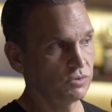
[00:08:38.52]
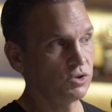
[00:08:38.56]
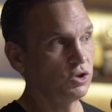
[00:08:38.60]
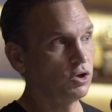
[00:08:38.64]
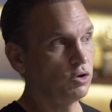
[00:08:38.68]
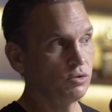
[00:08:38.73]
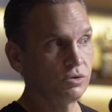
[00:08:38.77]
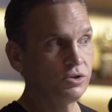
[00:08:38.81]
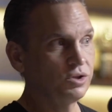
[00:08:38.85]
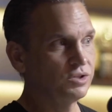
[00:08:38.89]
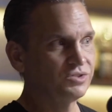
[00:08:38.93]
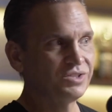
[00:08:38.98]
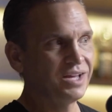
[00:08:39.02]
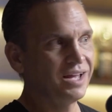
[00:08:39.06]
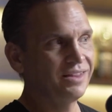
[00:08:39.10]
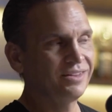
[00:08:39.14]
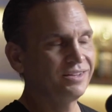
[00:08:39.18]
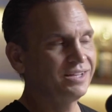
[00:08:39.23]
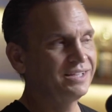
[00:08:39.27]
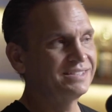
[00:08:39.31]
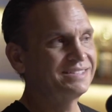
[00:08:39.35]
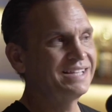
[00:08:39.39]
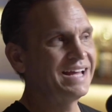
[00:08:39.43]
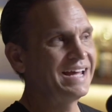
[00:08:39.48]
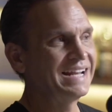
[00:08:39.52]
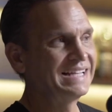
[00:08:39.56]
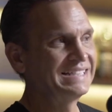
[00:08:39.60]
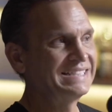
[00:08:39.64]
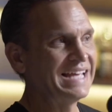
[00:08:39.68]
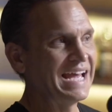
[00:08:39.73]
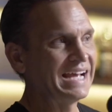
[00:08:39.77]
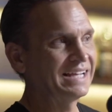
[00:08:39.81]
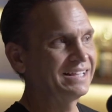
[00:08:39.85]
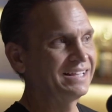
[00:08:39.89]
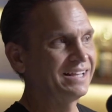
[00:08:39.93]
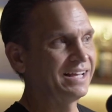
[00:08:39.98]
you know, it's not, it's not
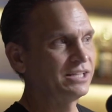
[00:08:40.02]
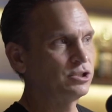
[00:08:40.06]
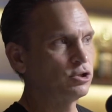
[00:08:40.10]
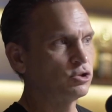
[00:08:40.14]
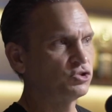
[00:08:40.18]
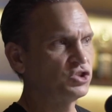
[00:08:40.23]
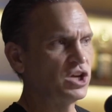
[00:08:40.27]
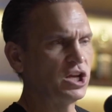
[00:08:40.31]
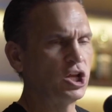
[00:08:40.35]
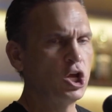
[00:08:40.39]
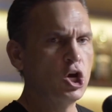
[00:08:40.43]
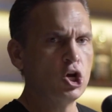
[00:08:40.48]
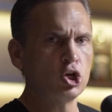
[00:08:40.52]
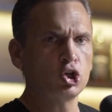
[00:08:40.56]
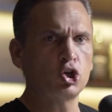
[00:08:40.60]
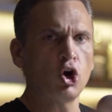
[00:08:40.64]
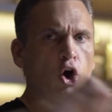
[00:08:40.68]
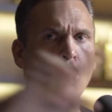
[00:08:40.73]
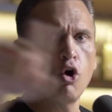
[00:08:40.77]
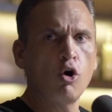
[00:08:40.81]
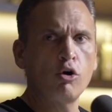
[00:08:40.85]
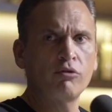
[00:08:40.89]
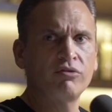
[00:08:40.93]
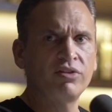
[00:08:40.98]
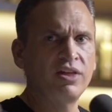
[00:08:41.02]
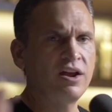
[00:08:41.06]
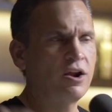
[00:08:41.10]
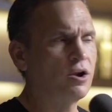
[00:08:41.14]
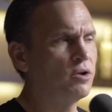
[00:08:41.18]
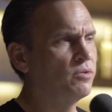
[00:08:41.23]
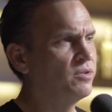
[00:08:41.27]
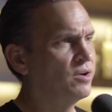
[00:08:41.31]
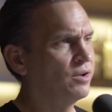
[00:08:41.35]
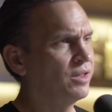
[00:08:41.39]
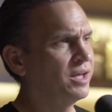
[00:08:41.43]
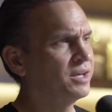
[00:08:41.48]
exactly like you're saying, go over
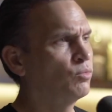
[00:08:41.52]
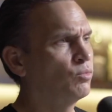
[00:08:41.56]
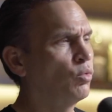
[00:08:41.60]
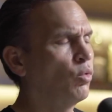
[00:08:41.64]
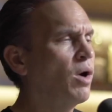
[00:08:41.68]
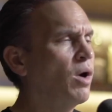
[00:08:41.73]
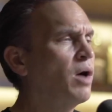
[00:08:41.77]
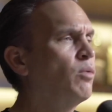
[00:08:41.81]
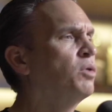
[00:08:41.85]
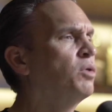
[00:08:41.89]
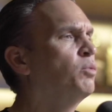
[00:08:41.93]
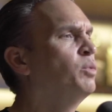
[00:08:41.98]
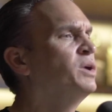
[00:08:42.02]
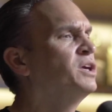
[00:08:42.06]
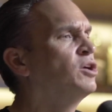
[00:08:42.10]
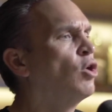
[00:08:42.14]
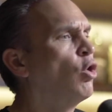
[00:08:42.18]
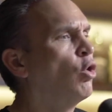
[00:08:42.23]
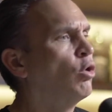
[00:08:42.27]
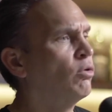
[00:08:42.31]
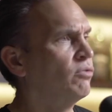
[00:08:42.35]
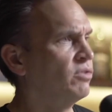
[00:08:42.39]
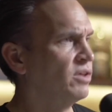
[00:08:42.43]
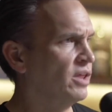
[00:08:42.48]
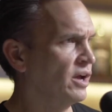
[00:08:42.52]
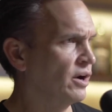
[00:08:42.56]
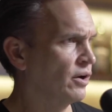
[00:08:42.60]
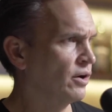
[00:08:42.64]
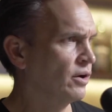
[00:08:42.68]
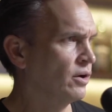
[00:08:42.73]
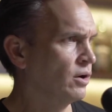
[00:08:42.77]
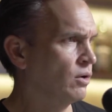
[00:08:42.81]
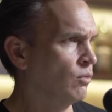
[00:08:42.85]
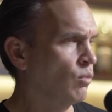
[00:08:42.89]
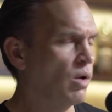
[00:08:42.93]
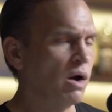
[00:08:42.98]
there. And they're like, well, why would we go over
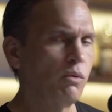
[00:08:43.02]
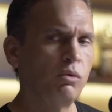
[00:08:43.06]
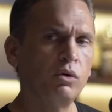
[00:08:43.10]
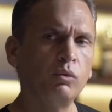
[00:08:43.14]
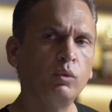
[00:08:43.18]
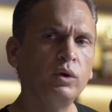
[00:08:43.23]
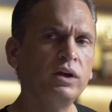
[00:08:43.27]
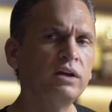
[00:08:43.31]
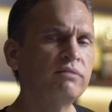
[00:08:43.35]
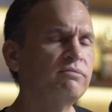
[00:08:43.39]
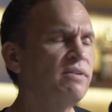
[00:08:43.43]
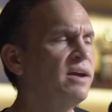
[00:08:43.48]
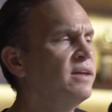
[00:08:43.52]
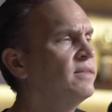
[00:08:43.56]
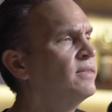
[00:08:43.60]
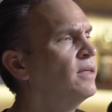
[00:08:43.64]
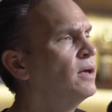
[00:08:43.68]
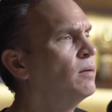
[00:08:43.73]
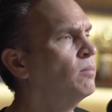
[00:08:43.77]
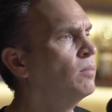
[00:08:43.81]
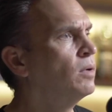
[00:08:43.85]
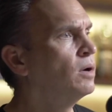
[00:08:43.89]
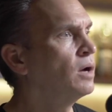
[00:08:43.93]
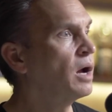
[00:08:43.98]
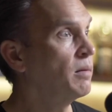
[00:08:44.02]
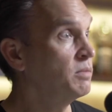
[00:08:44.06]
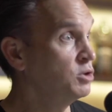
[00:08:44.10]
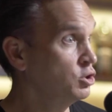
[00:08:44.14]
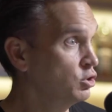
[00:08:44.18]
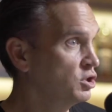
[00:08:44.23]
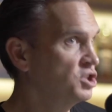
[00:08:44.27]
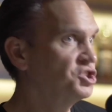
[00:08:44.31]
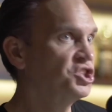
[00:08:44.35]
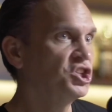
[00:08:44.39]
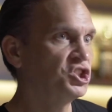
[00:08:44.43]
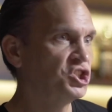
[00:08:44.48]
there? Why would we invade them? I
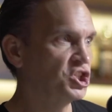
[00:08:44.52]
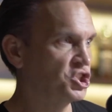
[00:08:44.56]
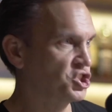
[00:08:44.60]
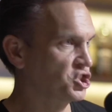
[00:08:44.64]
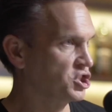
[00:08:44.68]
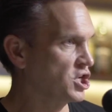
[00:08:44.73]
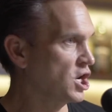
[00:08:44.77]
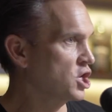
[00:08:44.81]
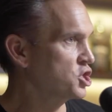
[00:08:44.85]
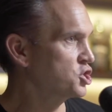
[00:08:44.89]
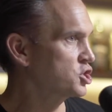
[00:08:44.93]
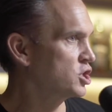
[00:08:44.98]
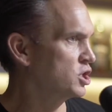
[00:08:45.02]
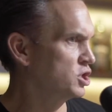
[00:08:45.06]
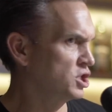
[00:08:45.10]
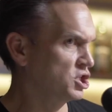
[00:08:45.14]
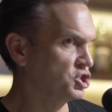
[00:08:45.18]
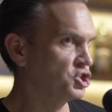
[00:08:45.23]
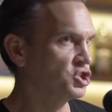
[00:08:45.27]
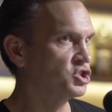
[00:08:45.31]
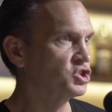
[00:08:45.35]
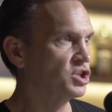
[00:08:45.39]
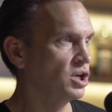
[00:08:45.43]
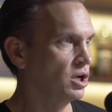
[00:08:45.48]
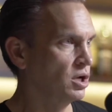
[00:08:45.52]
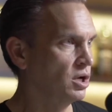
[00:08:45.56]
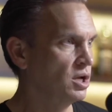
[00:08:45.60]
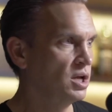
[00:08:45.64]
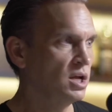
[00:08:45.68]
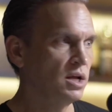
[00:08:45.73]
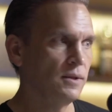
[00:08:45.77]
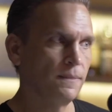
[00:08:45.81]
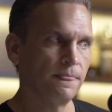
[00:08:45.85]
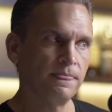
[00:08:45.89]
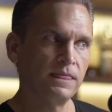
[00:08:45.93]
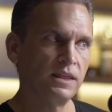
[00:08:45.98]
mean, it's a discussion. This is a,
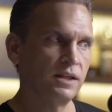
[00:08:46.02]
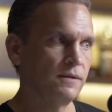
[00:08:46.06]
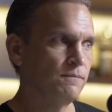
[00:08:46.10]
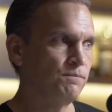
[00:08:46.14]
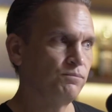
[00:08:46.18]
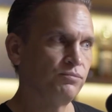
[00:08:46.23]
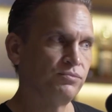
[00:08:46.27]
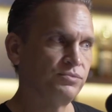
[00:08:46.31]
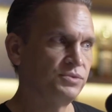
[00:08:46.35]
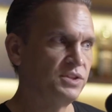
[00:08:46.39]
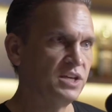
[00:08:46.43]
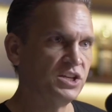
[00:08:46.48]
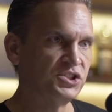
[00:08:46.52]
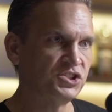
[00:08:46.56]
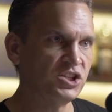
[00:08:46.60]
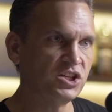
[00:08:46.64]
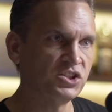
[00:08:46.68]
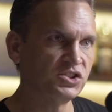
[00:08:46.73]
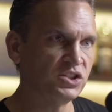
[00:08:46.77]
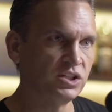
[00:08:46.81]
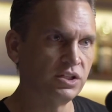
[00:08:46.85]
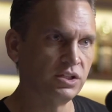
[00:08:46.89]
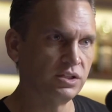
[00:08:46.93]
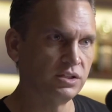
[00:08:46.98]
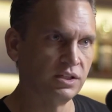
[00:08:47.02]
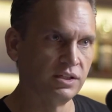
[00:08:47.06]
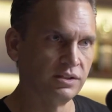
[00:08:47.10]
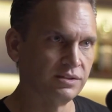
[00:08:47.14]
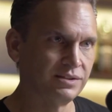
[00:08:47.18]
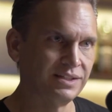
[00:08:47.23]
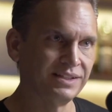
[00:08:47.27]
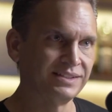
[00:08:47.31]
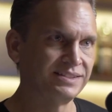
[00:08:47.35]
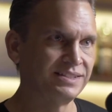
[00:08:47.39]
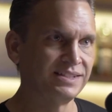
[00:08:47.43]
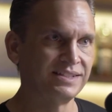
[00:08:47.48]
this
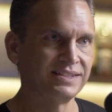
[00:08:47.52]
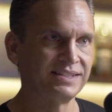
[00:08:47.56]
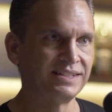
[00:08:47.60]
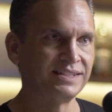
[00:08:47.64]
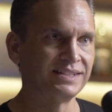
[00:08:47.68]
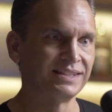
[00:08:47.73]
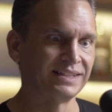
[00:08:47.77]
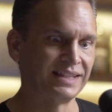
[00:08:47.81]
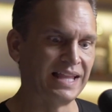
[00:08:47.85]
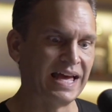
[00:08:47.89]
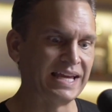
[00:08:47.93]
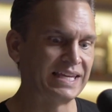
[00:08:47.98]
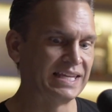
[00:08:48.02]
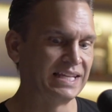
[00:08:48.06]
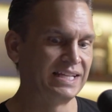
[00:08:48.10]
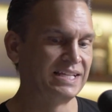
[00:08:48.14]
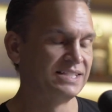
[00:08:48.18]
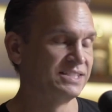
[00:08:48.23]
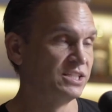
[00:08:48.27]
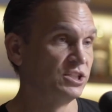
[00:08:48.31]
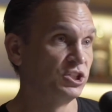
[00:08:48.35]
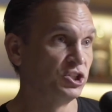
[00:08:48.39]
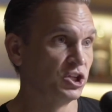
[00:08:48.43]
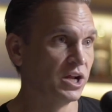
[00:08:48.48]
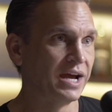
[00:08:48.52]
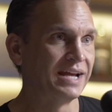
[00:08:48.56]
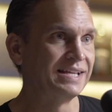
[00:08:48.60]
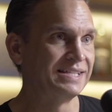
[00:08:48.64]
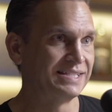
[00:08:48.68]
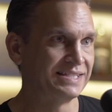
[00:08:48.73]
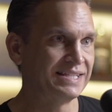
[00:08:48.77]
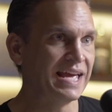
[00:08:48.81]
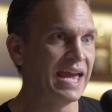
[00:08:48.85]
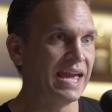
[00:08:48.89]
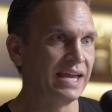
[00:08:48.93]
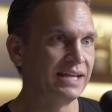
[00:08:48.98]
isn't, this isn't like it is in the
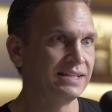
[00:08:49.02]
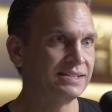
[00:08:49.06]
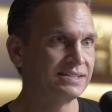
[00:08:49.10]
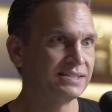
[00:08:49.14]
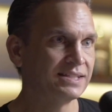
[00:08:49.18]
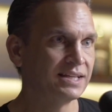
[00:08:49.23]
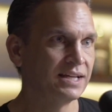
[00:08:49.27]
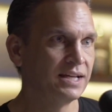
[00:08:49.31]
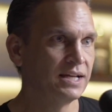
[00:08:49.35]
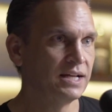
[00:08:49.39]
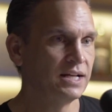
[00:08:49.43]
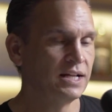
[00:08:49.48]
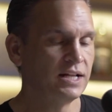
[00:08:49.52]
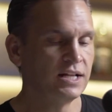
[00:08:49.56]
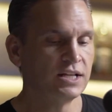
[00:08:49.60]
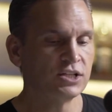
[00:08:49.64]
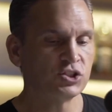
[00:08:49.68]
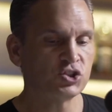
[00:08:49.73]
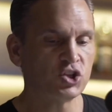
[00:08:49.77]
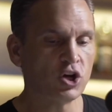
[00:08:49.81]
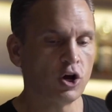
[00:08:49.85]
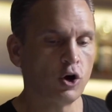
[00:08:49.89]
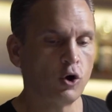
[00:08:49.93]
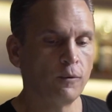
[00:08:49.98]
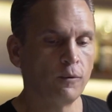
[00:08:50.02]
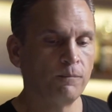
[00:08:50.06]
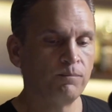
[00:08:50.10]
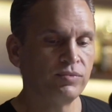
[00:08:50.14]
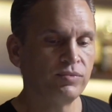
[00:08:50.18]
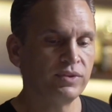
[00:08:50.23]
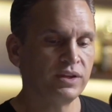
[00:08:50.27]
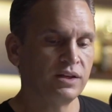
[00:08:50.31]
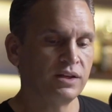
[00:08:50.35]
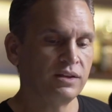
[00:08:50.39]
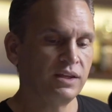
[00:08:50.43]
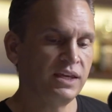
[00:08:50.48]
United States. Right. So
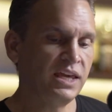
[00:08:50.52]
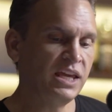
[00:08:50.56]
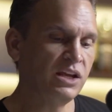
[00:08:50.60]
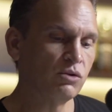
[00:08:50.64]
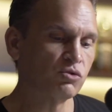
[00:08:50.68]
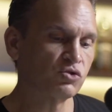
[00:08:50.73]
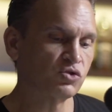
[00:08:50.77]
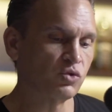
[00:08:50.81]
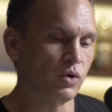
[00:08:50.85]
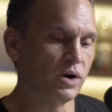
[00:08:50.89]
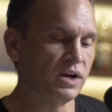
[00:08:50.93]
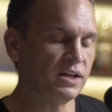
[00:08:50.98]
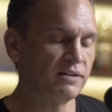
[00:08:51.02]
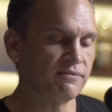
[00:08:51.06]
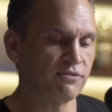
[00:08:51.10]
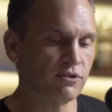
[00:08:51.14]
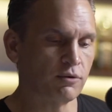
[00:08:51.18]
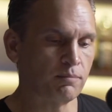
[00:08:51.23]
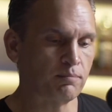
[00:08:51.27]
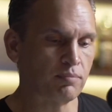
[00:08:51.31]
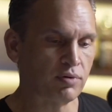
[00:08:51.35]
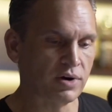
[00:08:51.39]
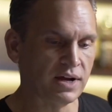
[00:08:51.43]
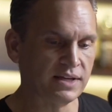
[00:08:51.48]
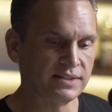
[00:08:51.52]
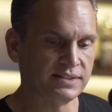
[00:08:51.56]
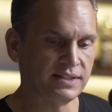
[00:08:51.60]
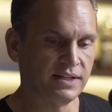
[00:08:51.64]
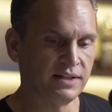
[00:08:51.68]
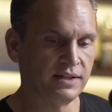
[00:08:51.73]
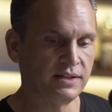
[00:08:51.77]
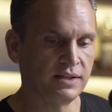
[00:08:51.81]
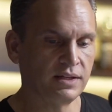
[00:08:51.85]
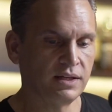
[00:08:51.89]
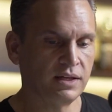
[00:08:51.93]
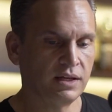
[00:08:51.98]
he was running for
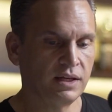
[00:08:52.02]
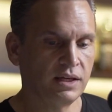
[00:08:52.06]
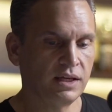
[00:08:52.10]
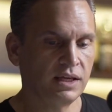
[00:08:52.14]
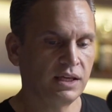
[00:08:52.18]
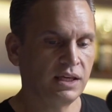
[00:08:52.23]
president.